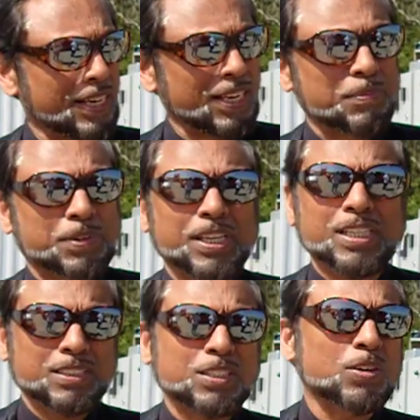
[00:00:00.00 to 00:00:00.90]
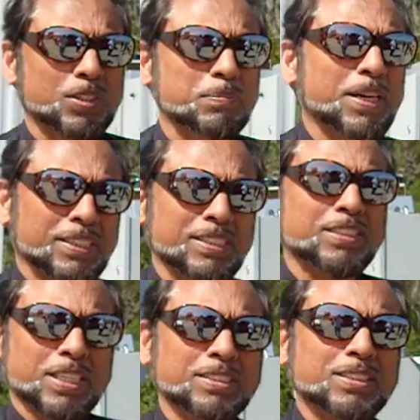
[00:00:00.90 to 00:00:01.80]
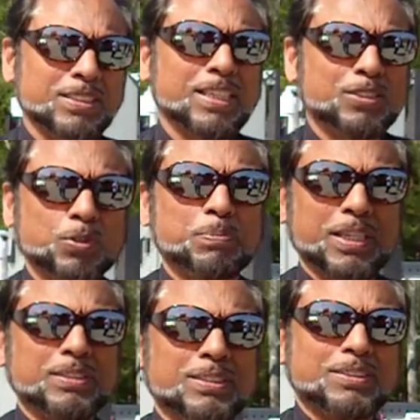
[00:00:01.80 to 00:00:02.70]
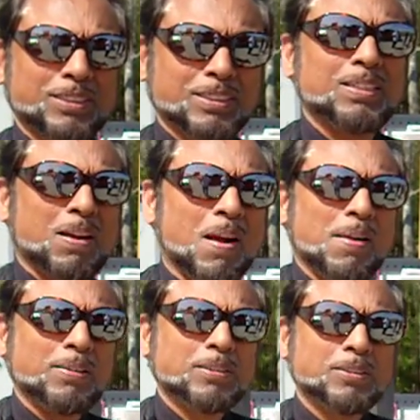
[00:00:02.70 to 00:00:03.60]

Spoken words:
and I'm really astounded by the changes that took place.